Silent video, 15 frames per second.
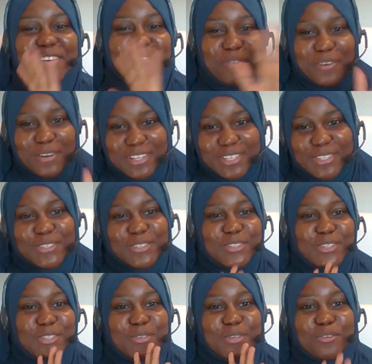First,
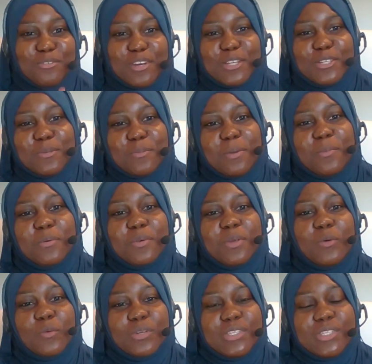just to refresh your
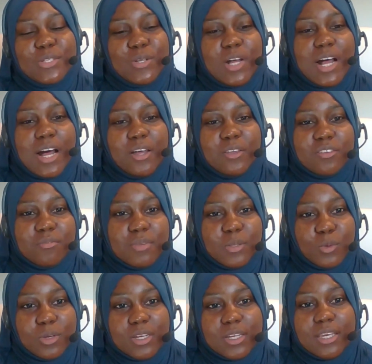memory, we want to know how you've
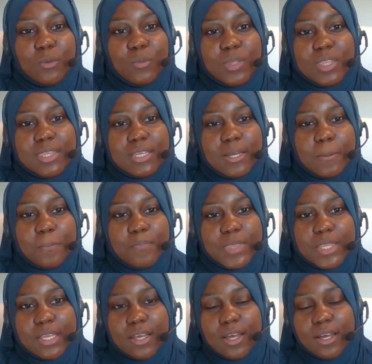been working with the
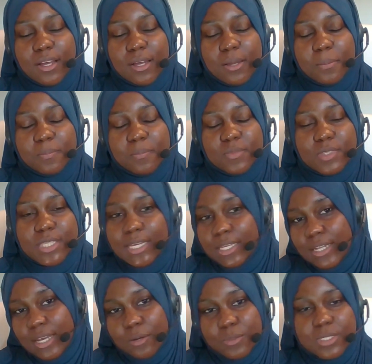um,
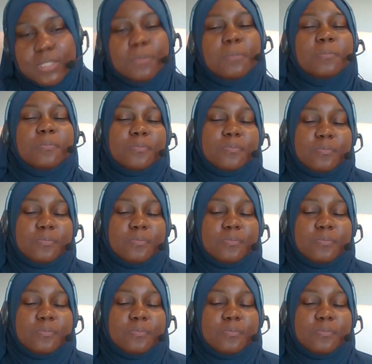Takadao team.